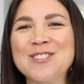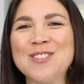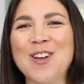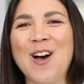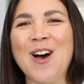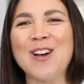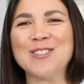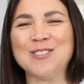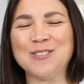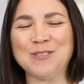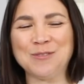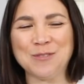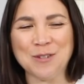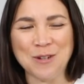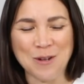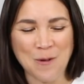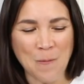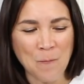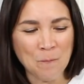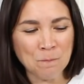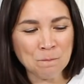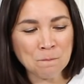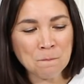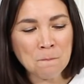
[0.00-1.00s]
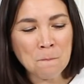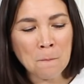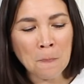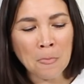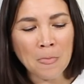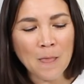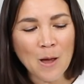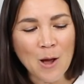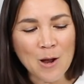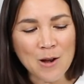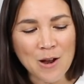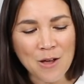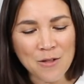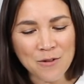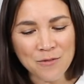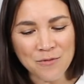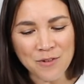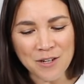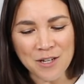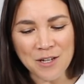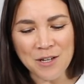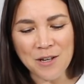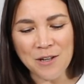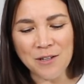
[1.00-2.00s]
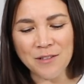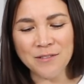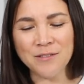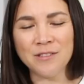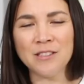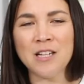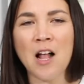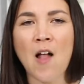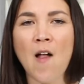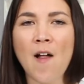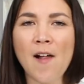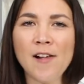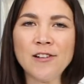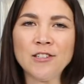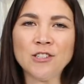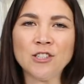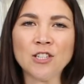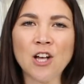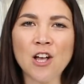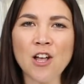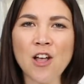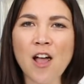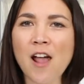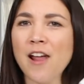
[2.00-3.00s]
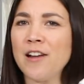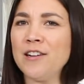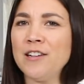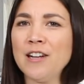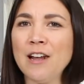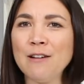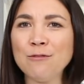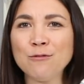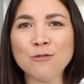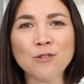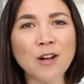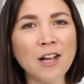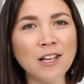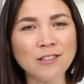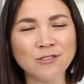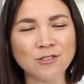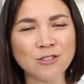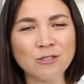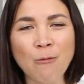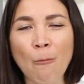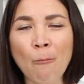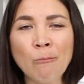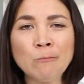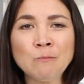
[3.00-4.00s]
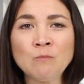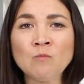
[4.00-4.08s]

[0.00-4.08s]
sauce for another video. It never ends.